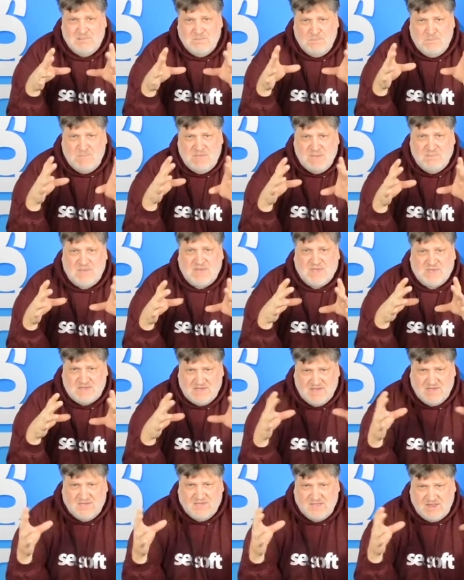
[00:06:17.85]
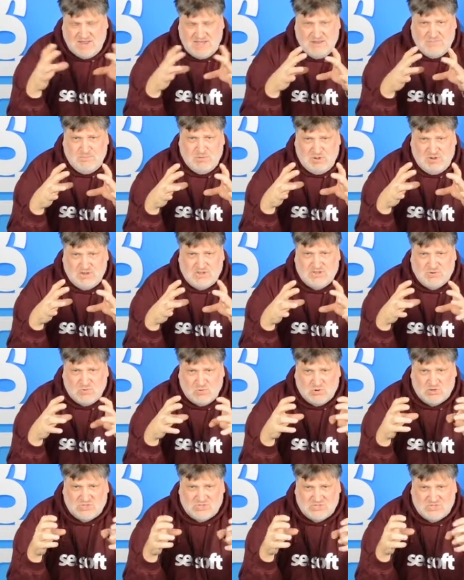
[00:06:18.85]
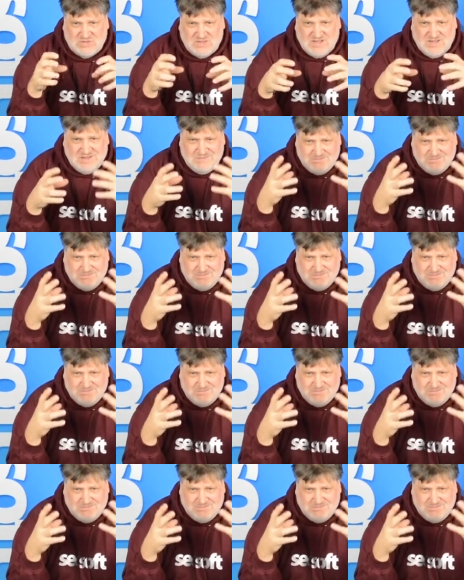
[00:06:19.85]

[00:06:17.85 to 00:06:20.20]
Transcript: mimic the lead pulling towards you,